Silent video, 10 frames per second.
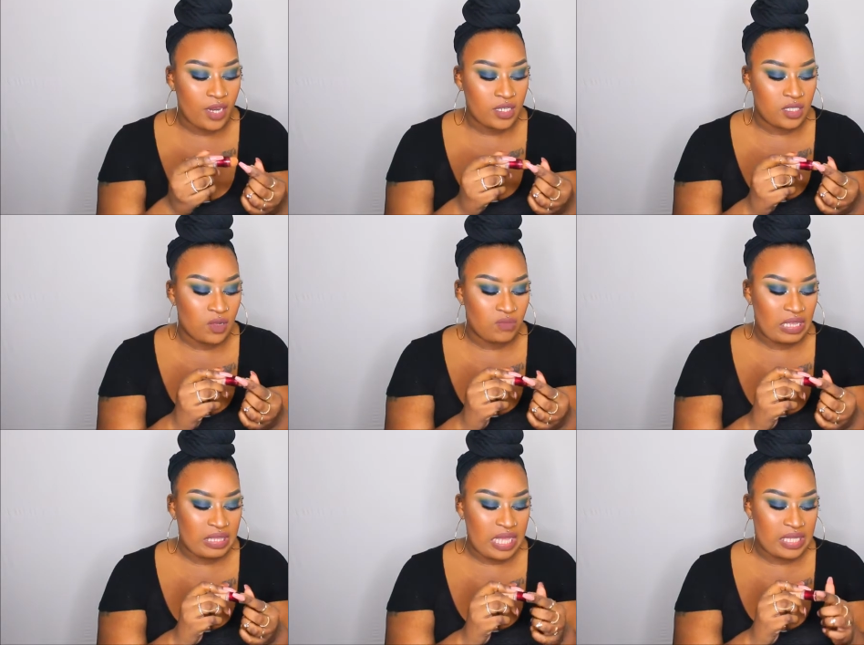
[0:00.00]
I just don't
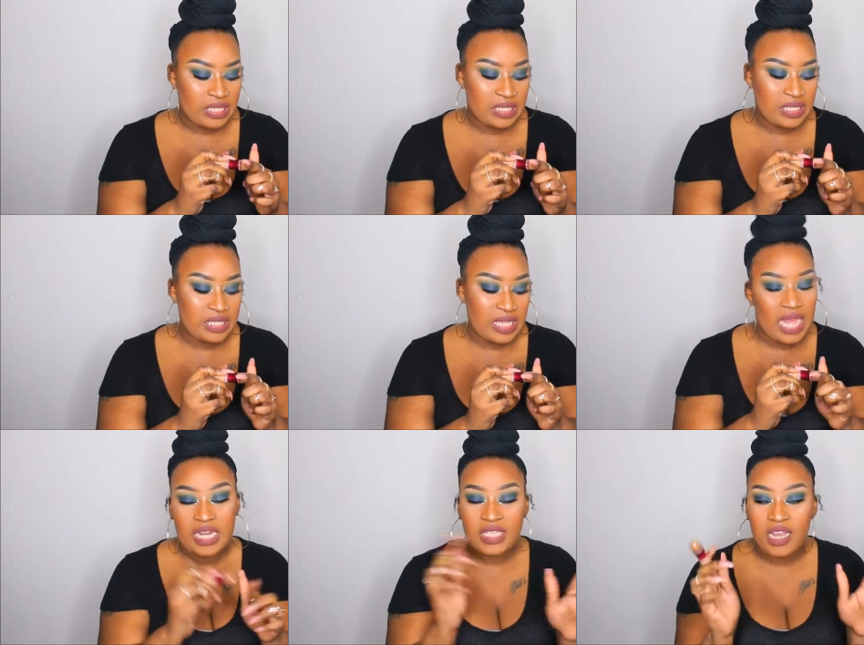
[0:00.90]
think that's
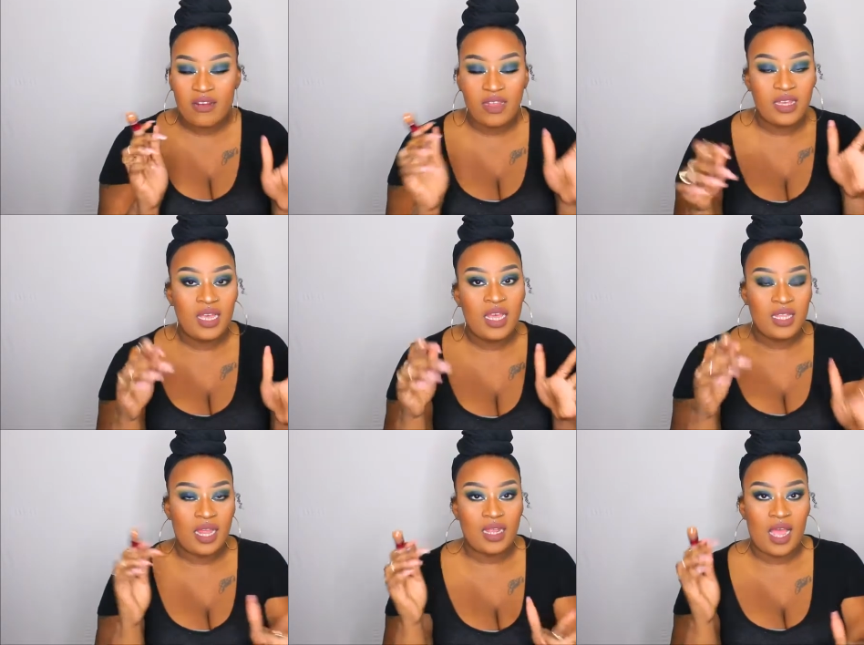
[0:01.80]
sanitary
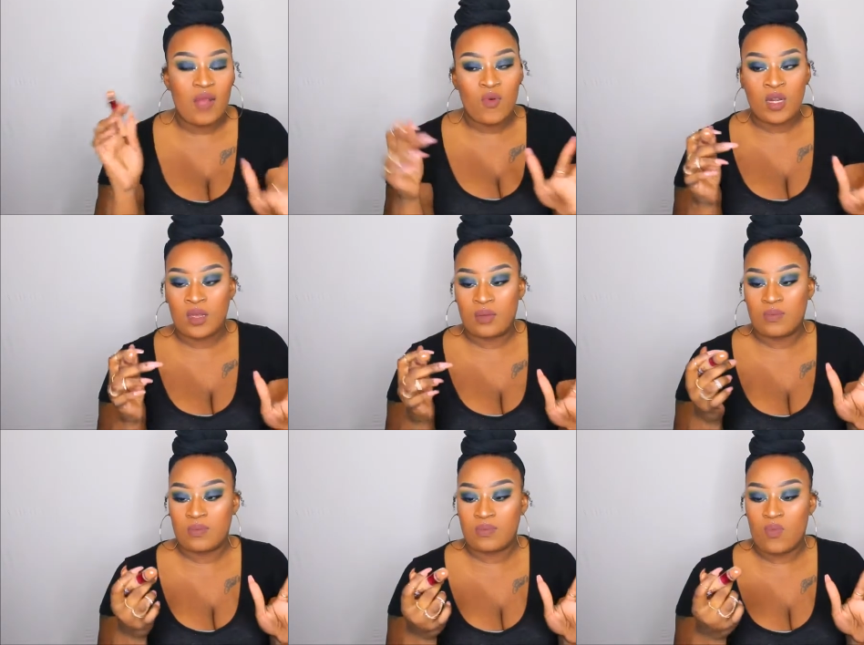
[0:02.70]
like I want to
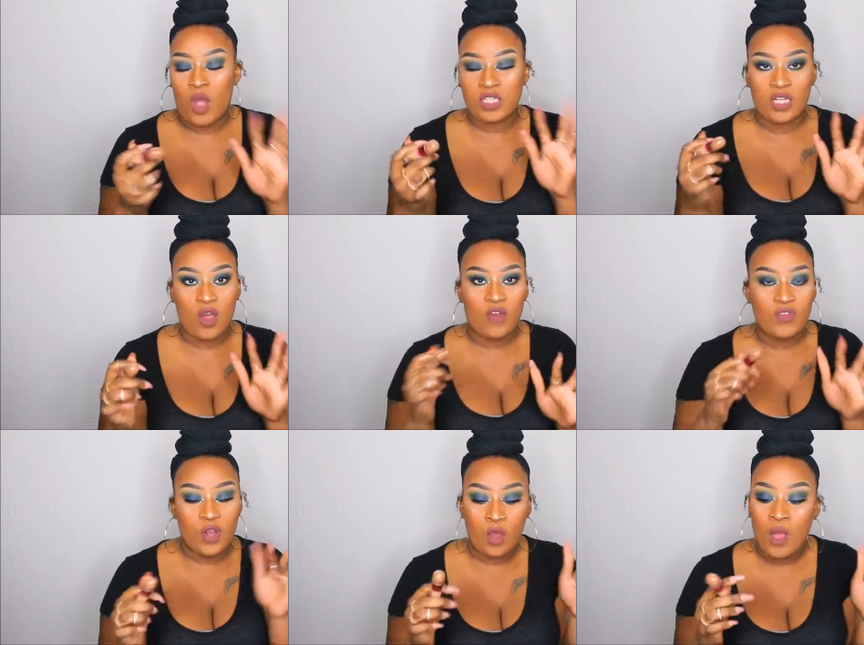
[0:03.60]
wash it
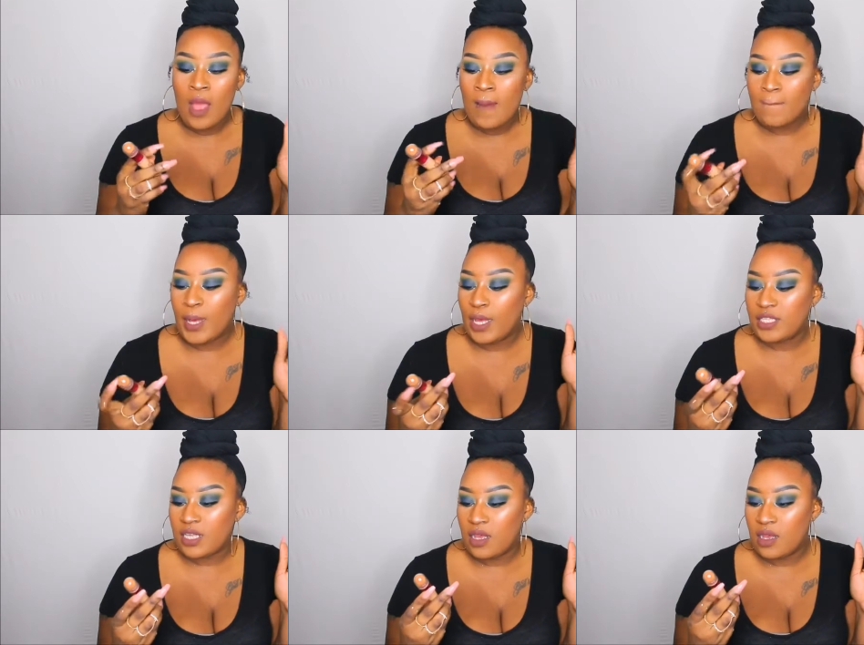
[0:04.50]
off you know
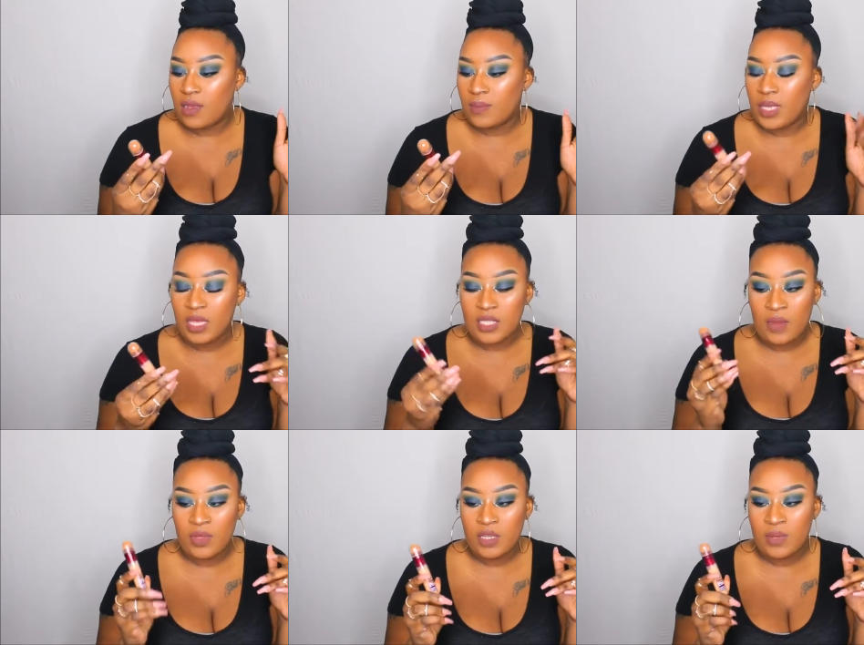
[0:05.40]
but um yes I
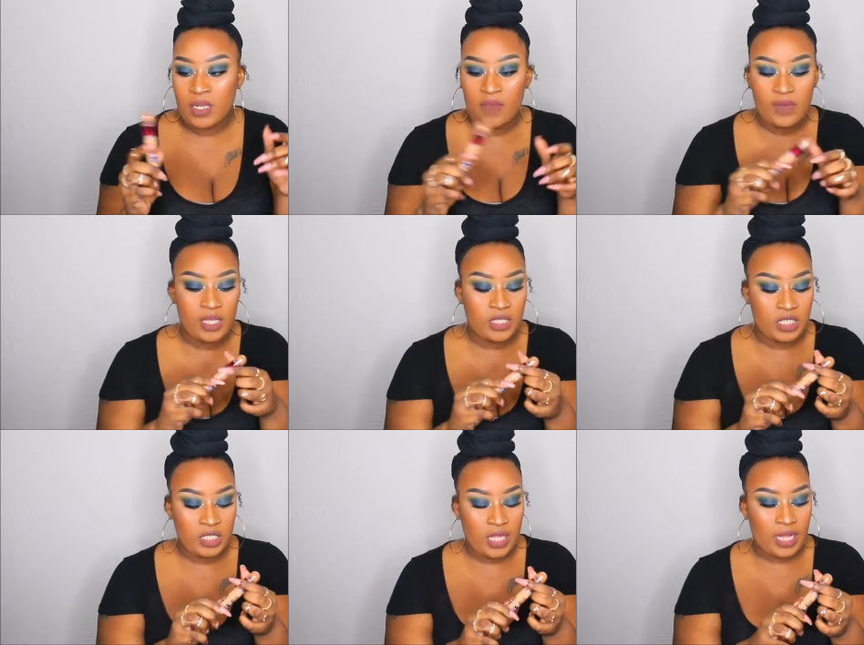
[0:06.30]
really been loving this
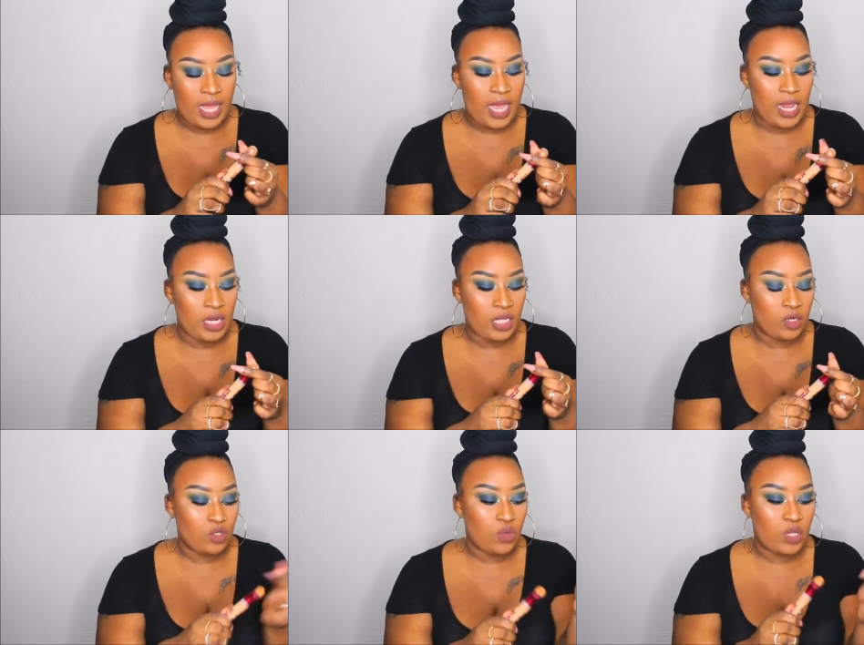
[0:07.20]
it's just like a
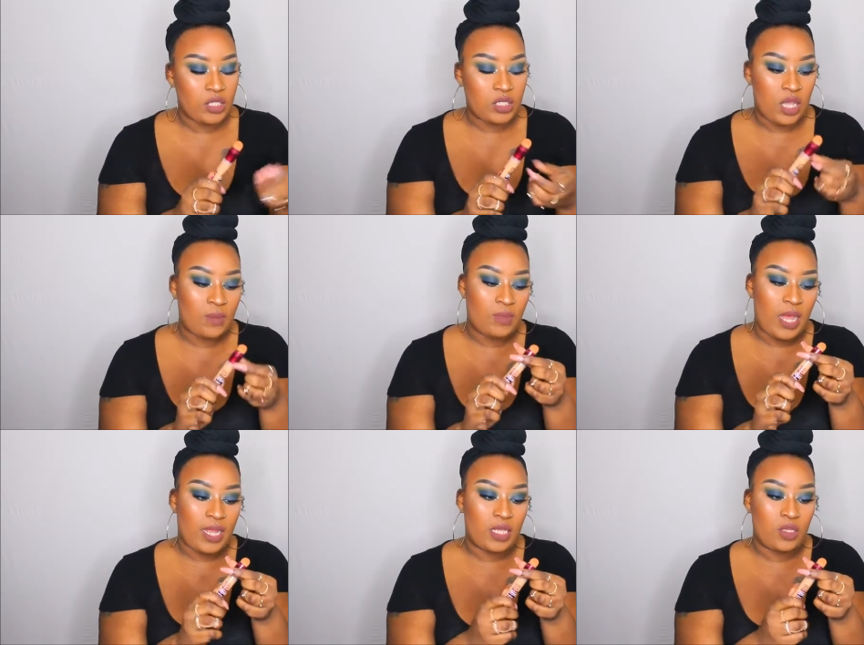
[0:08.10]
little twist up
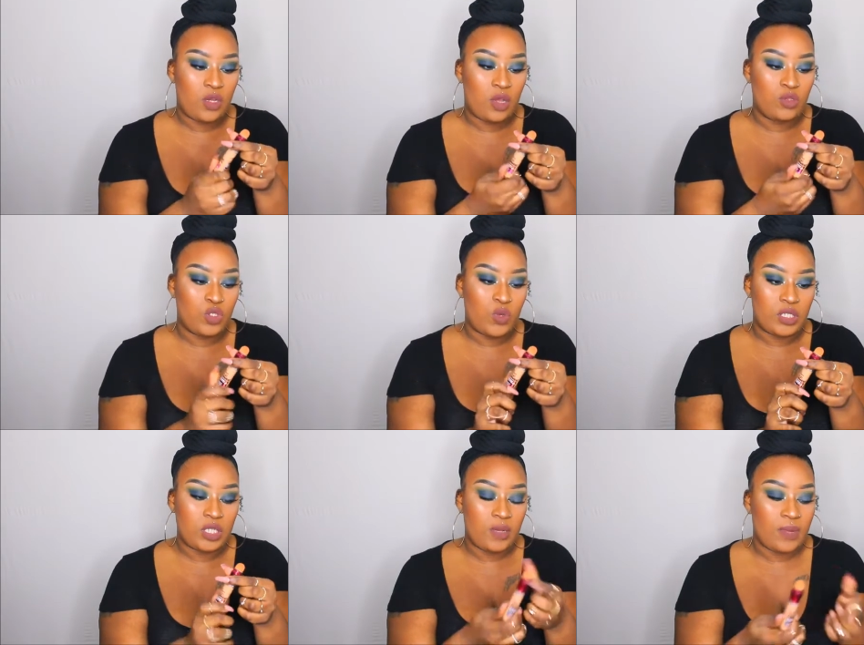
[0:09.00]
like you know you
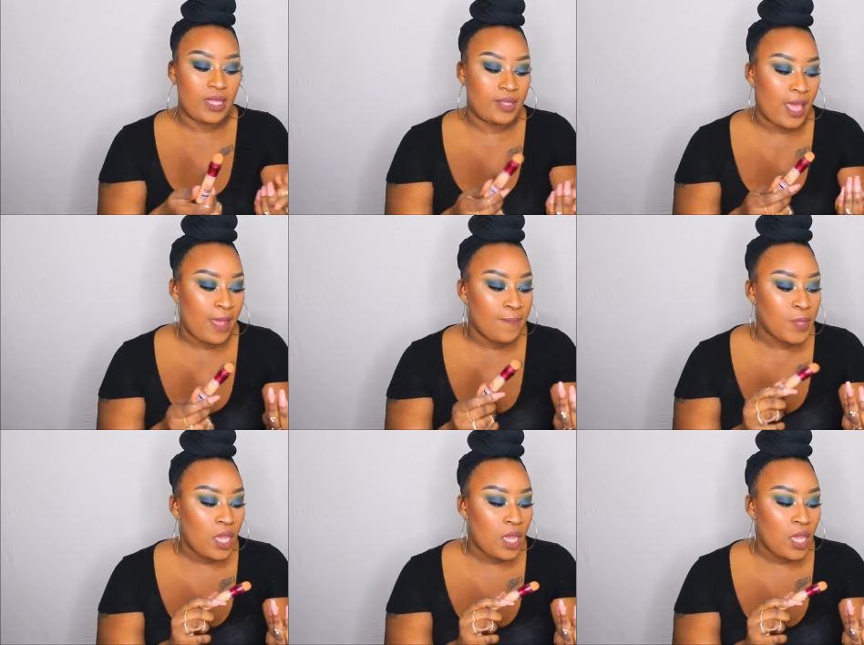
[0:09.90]
twist it up like that